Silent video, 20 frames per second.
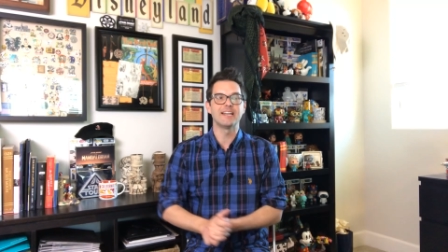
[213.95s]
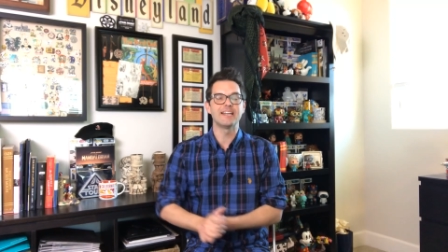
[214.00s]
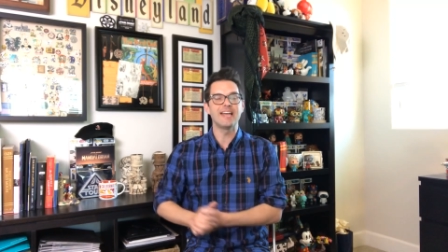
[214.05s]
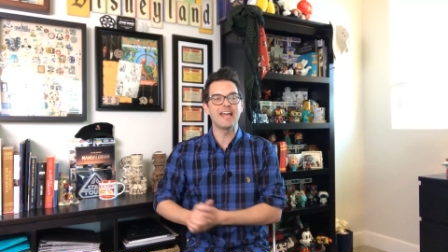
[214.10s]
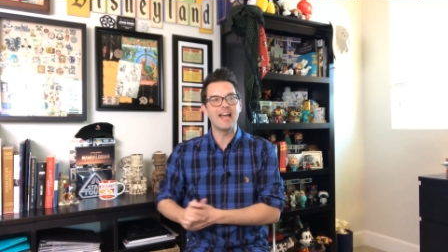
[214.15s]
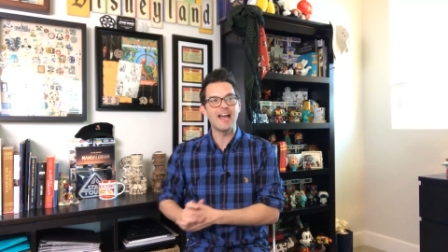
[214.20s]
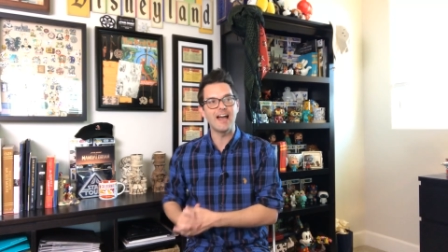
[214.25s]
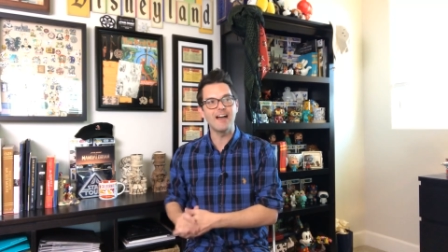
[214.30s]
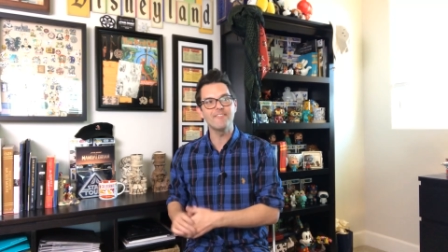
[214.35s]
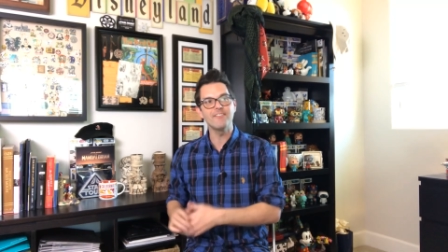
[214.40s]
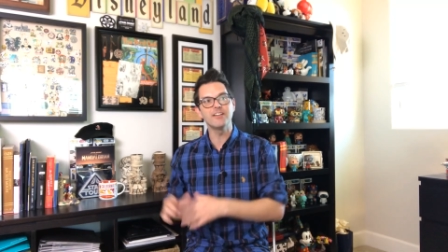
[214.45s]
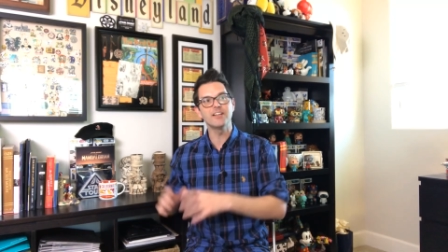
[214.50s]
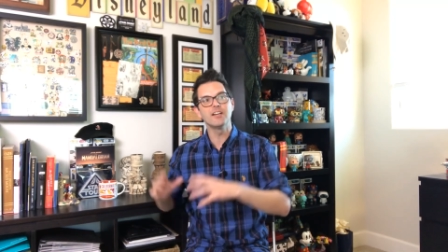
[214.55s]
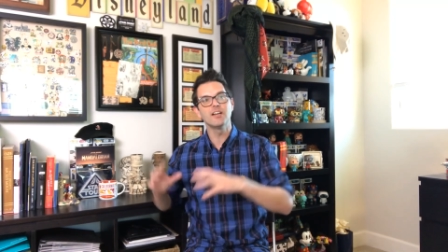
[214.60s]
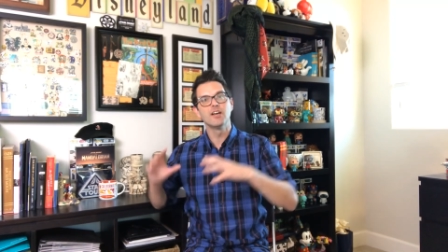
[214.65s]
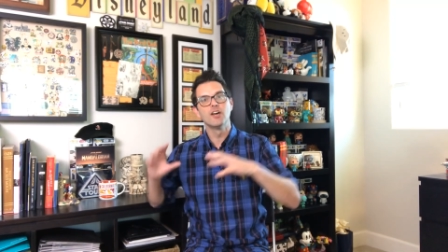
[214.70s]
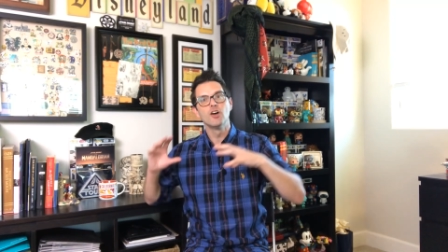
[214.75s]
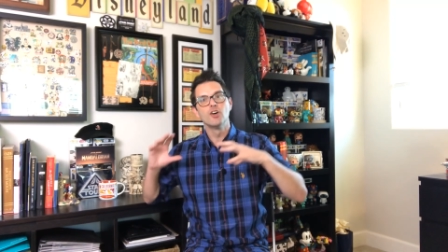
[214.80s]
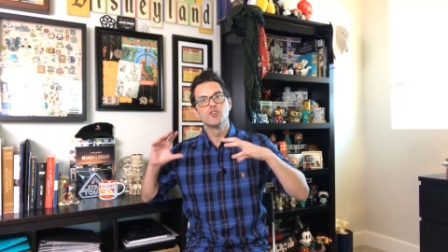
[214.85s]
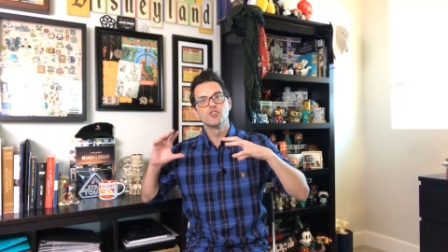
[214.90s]
and
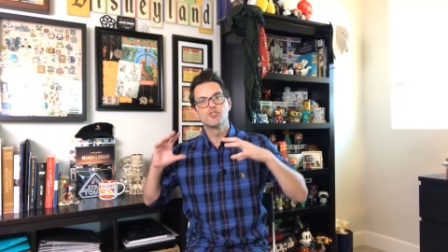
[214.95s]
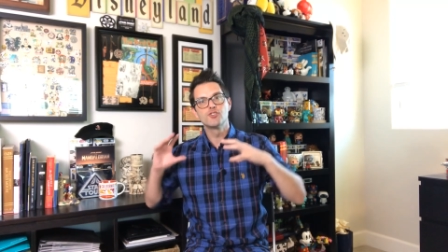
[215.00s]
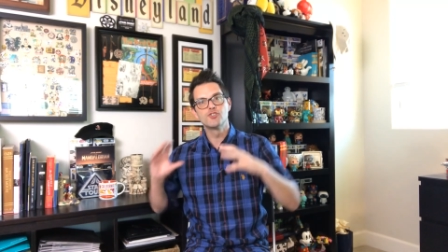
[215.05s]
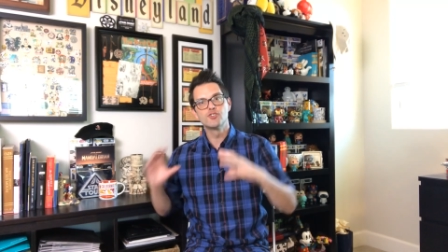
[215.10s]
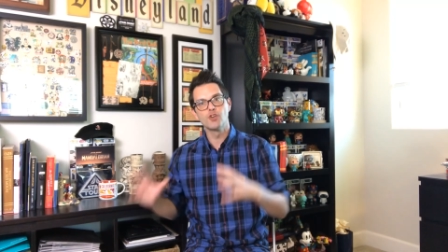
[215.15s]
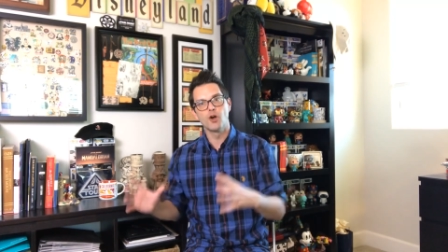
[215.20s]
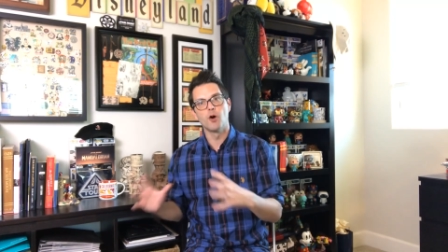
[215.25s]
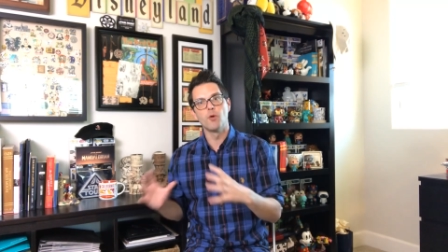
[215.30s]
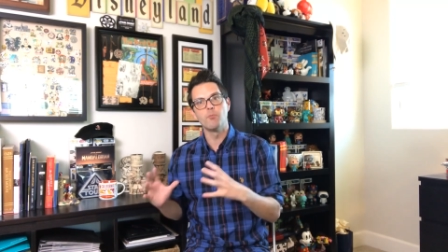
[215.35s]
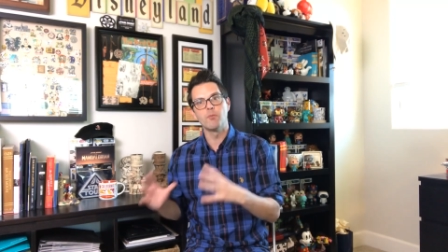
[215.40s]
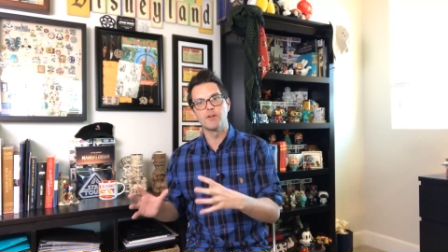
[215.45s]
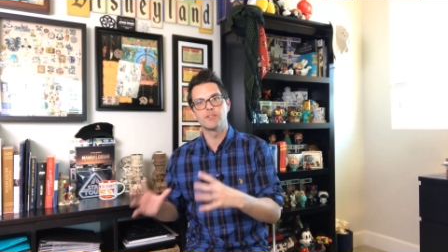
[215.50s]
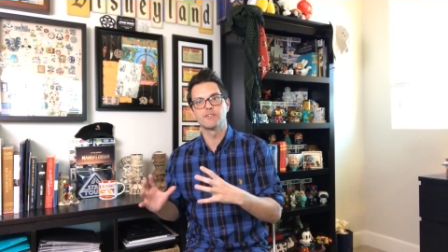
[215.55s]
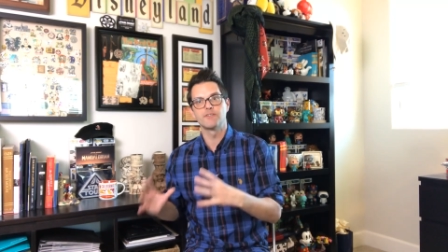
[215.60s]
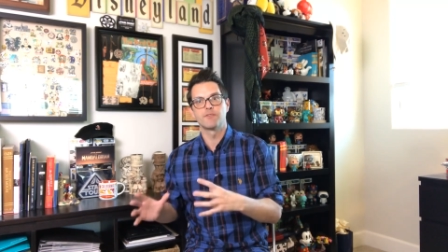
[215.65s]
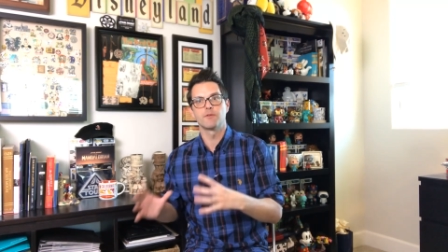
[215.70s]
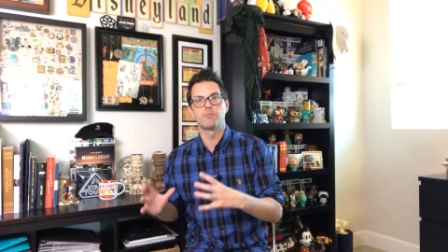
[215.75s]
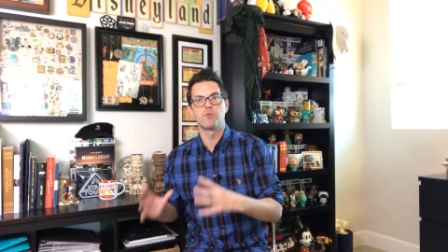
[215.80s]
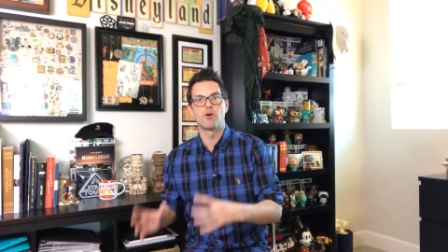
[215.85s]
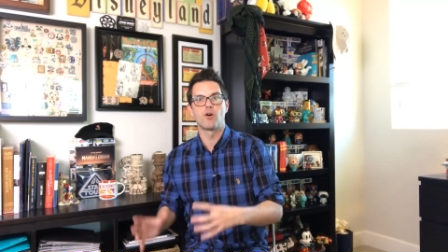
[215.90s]
having so much
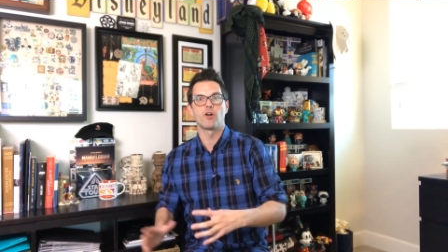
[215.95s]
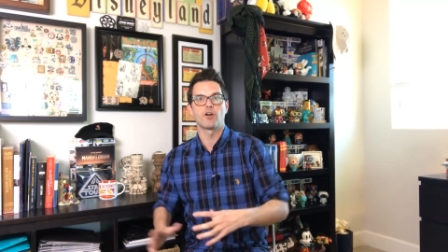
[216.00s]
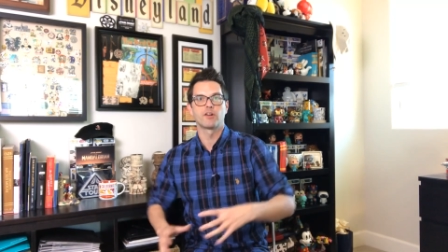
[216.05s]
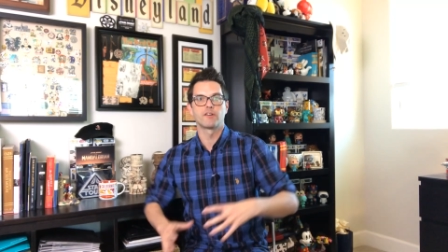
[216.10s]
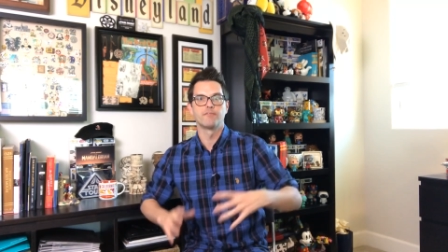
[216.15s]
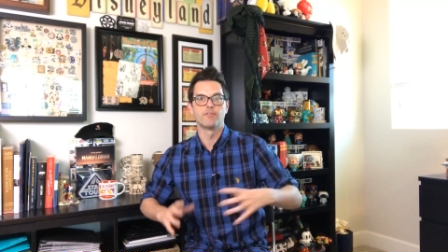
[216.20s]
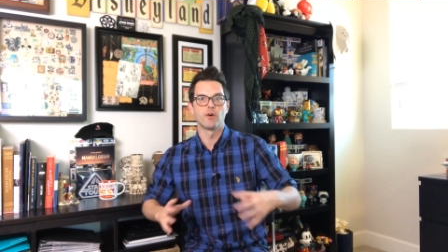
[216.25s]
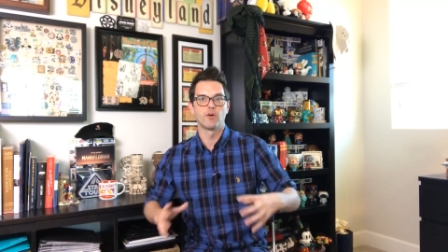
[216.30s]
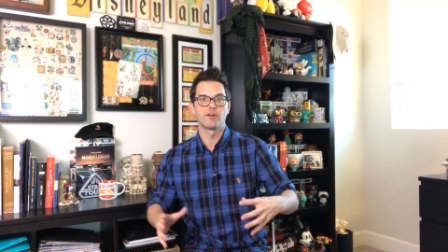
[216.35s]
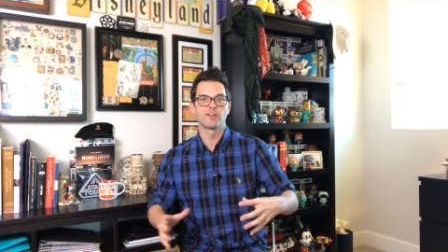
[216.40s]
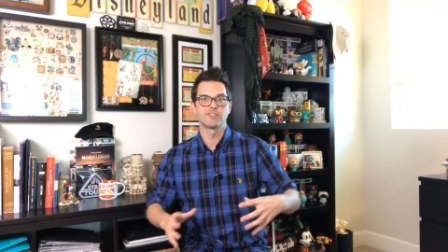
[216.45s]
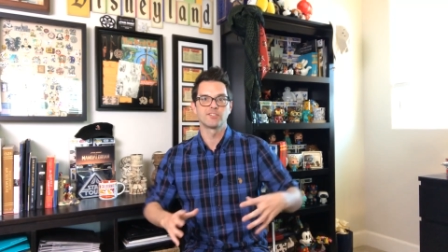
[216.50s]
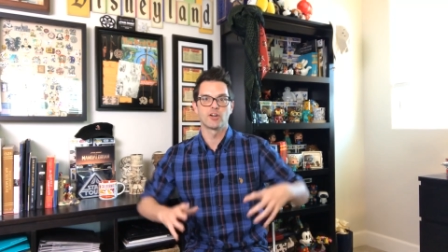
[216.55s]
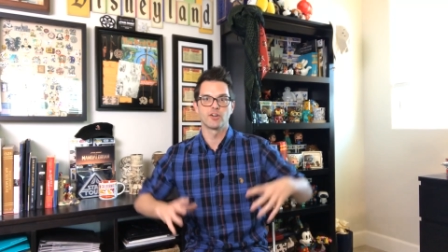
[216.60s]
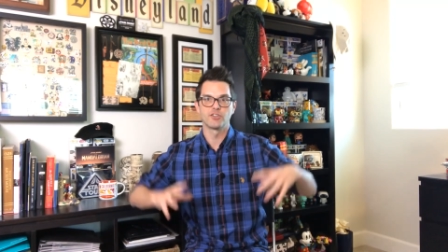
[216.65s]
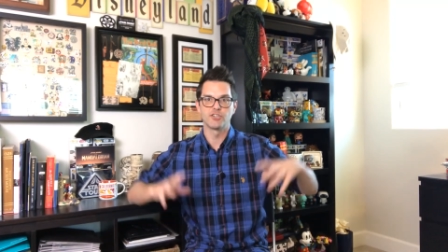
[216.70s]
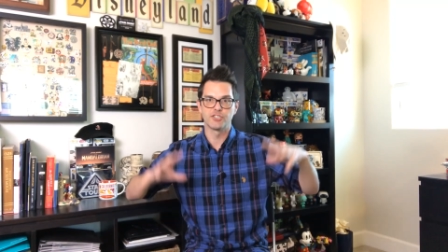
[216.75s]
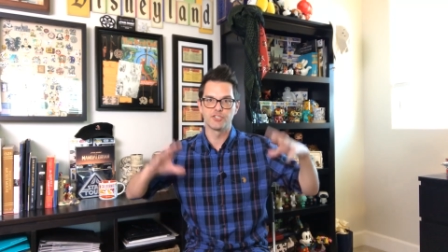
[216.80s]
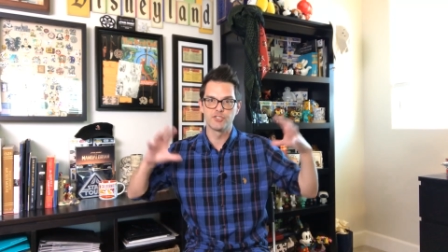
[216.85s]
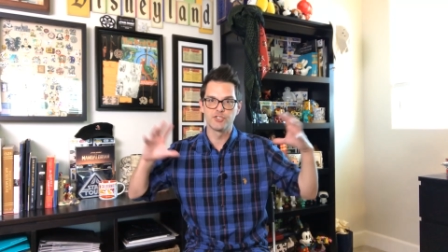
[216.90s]
of the park focused
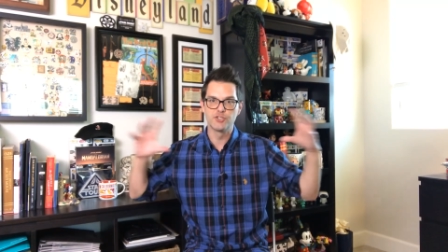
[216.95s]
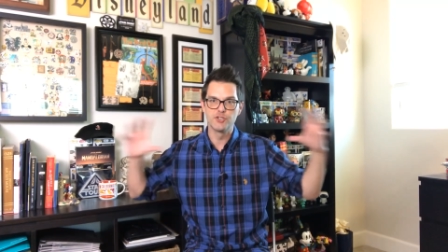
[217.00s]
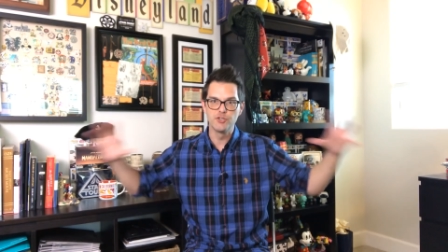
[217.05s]
on just